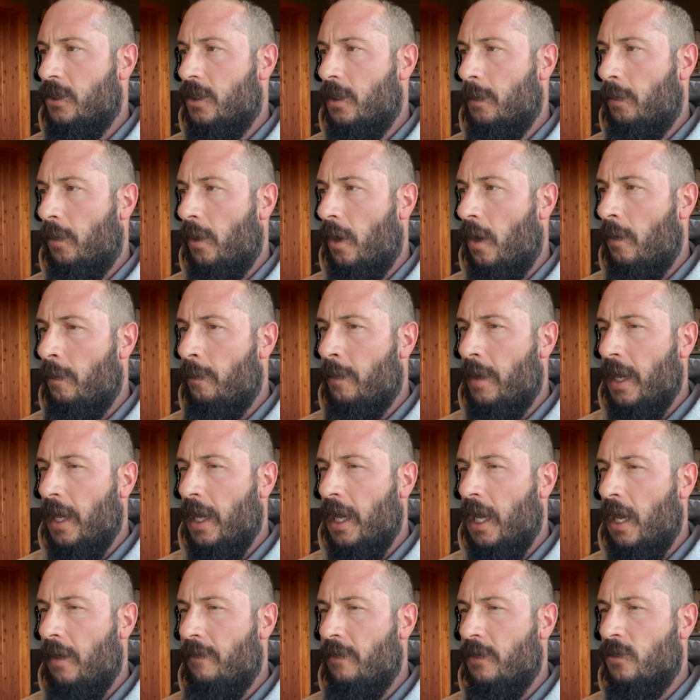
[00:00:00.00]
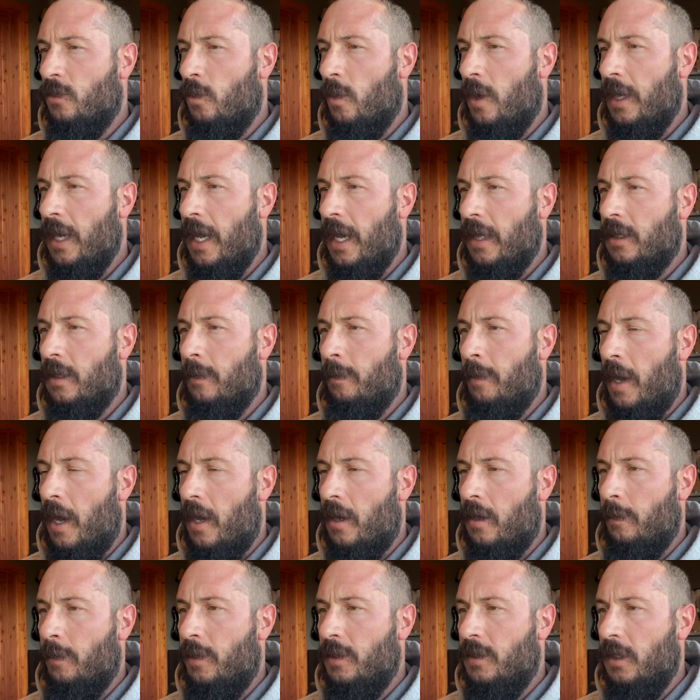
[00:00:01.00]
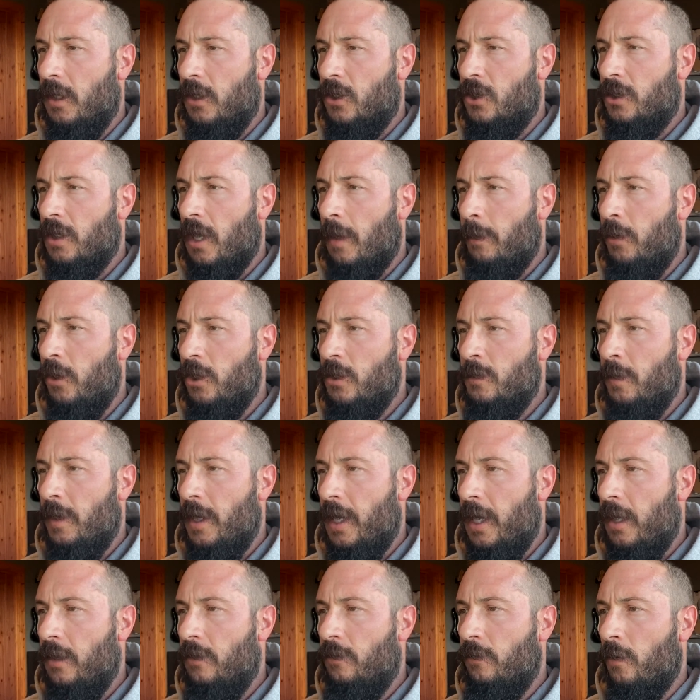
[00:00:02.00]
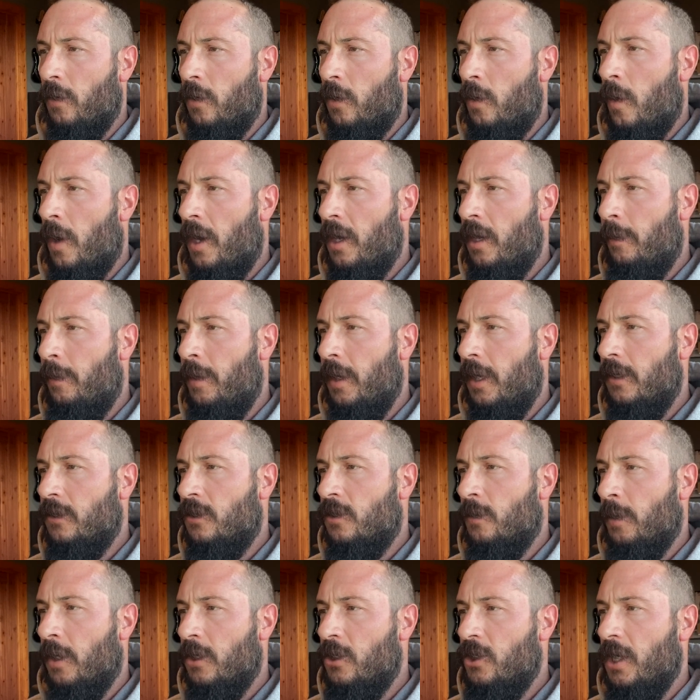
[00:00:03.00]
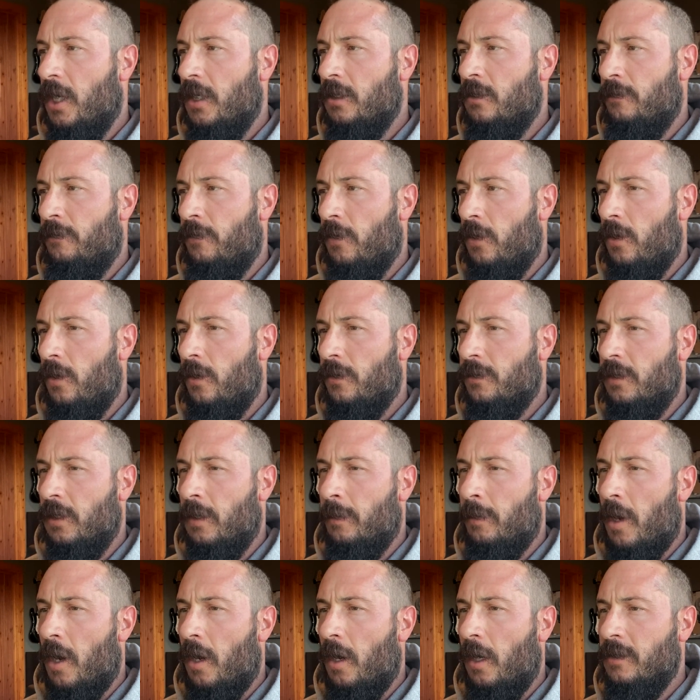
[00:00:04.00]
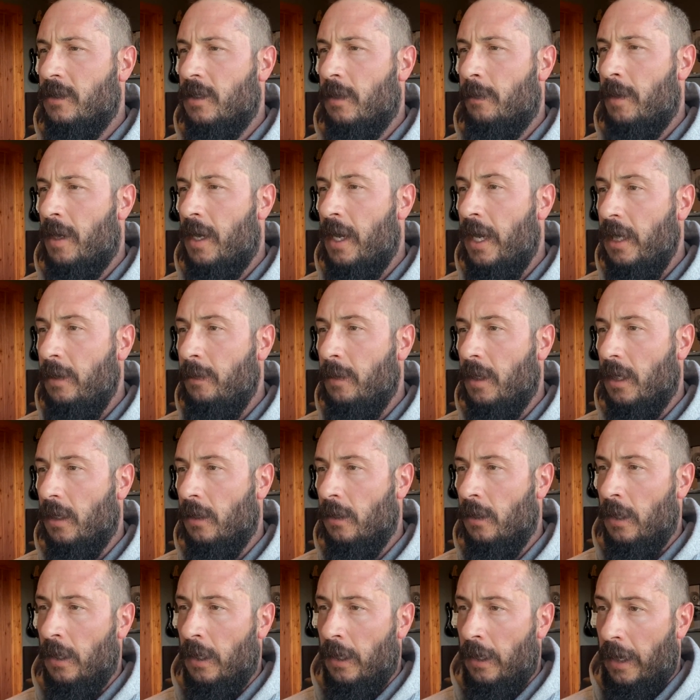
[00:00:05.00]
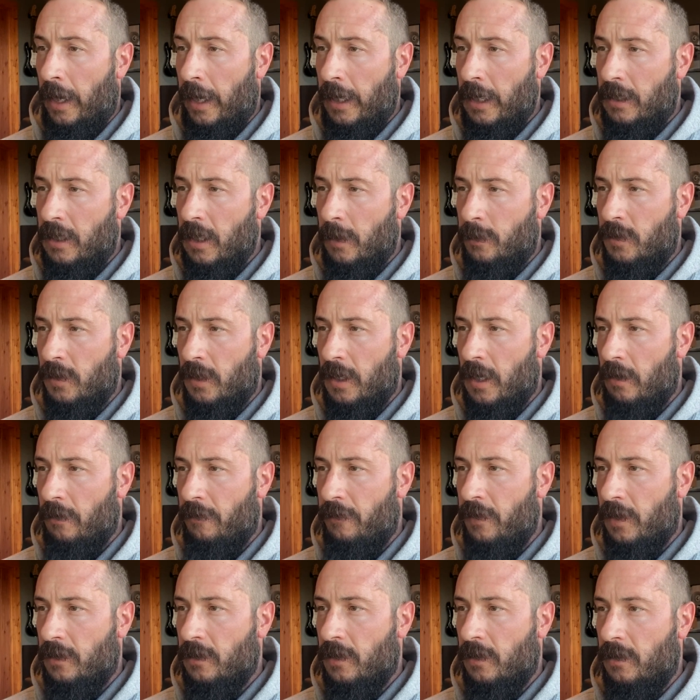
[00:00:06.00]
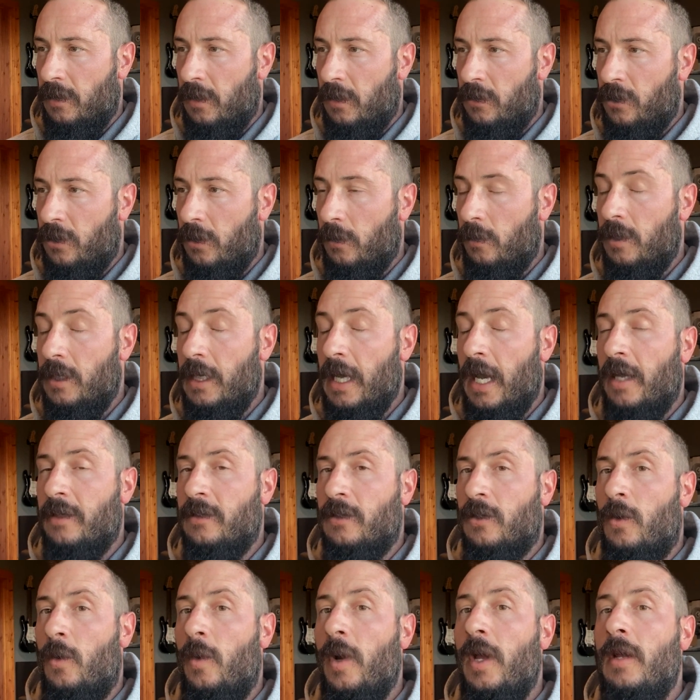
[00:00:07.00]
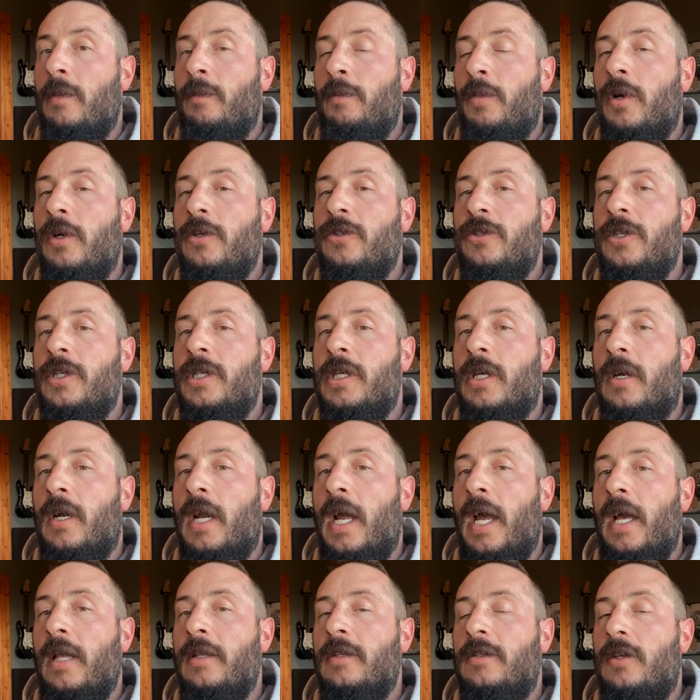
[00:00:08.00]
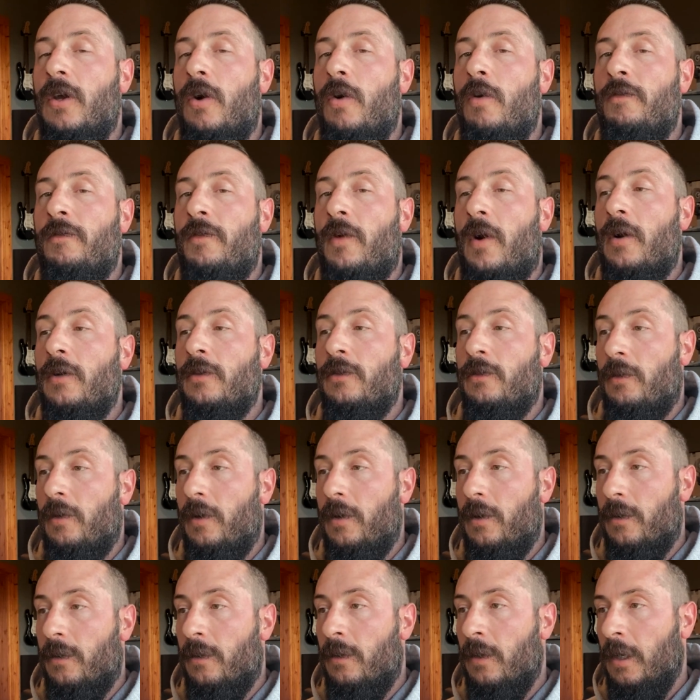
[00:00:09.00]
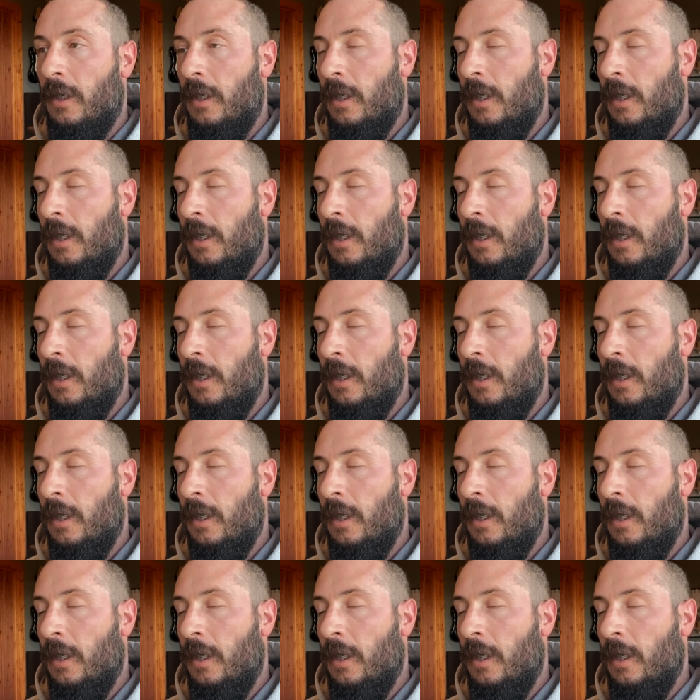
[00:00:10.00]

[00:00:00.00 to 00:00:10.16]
The problem I have is when at the bottom position, I push my head through quite a bit so my chest falls and the bar ends up behind me. Any tips on how to fix this issue? Yes, quit pushing your head so far through.